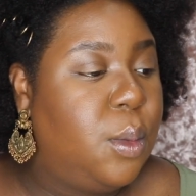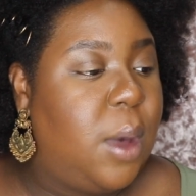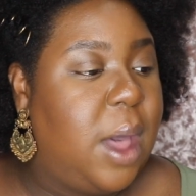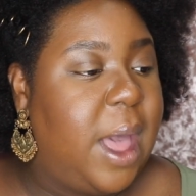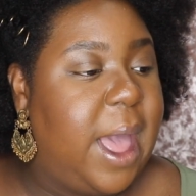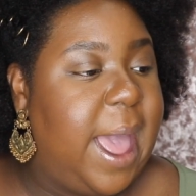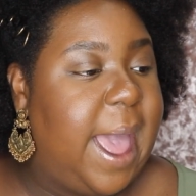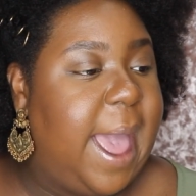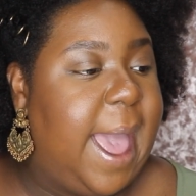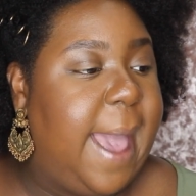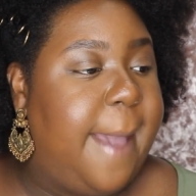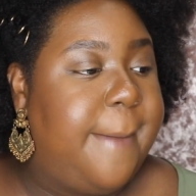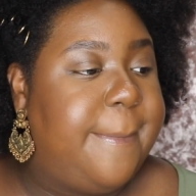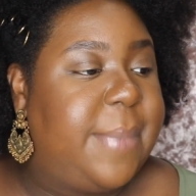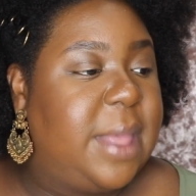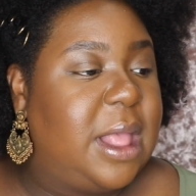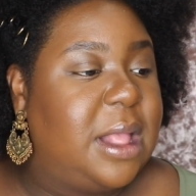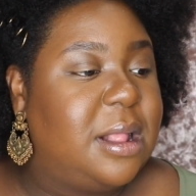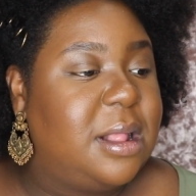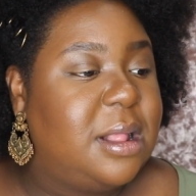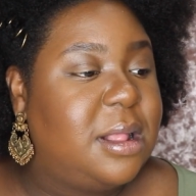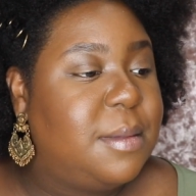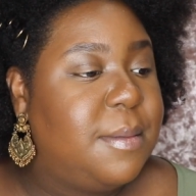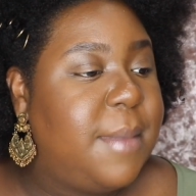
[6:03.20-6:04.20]
what
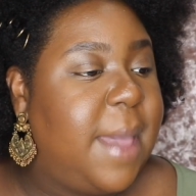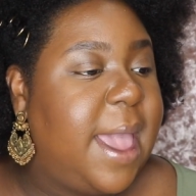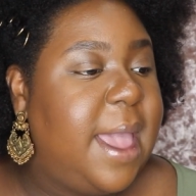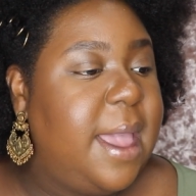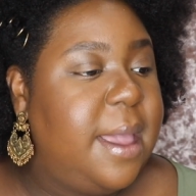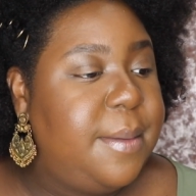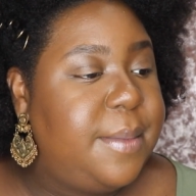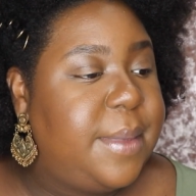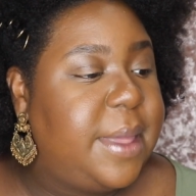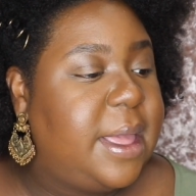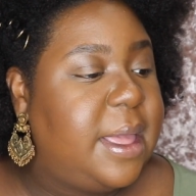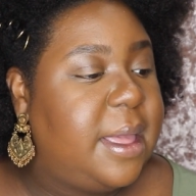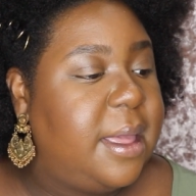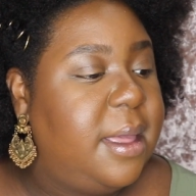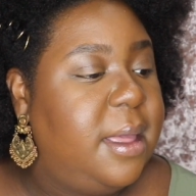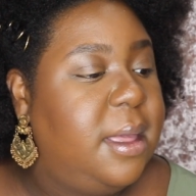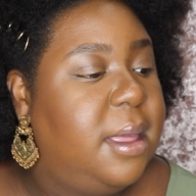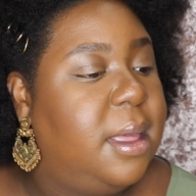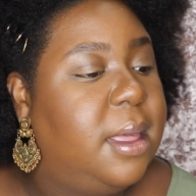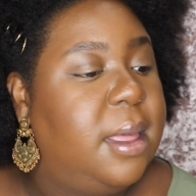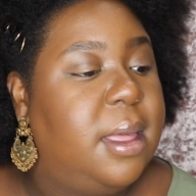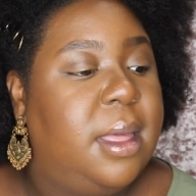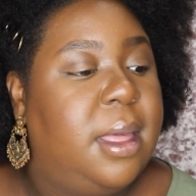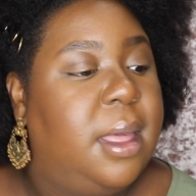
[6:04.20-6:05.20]
happens.
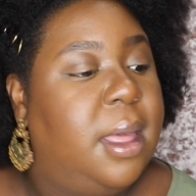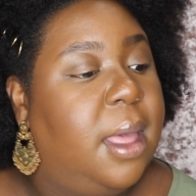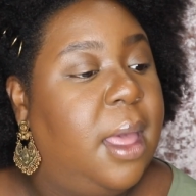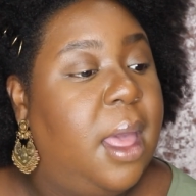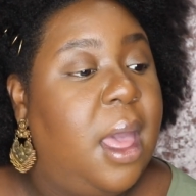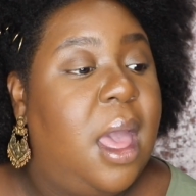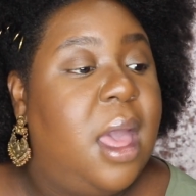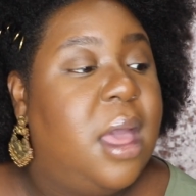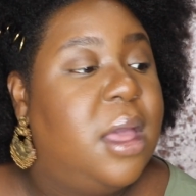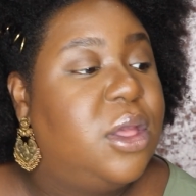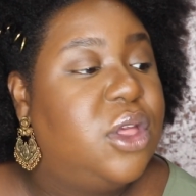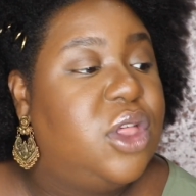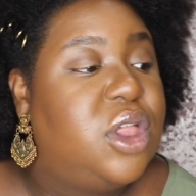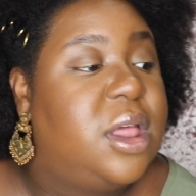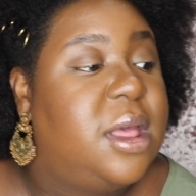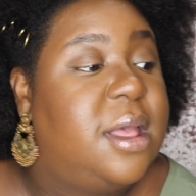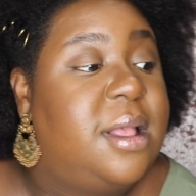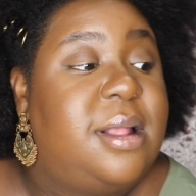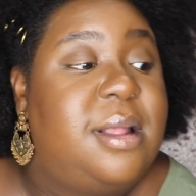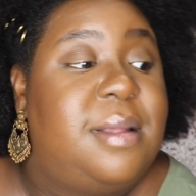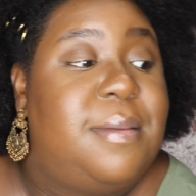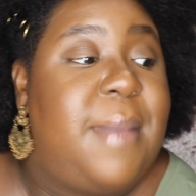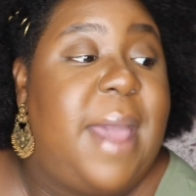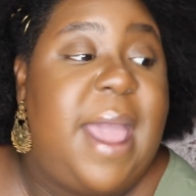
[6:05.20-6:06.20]
Maybe,
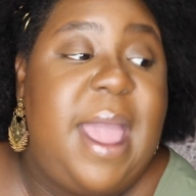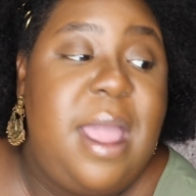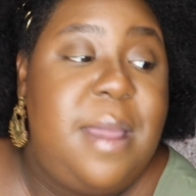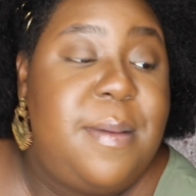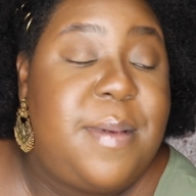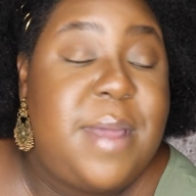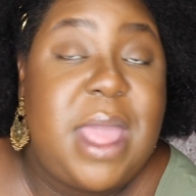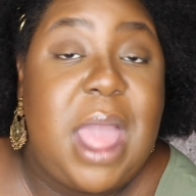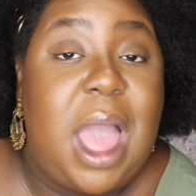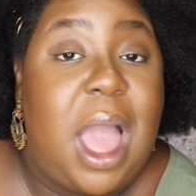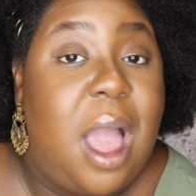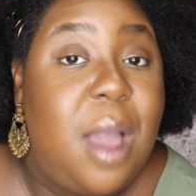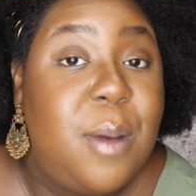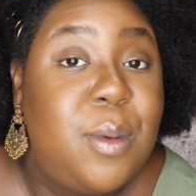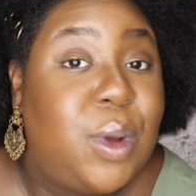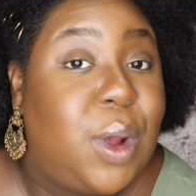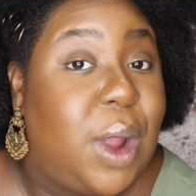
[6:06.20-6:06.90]
just maybe, I'm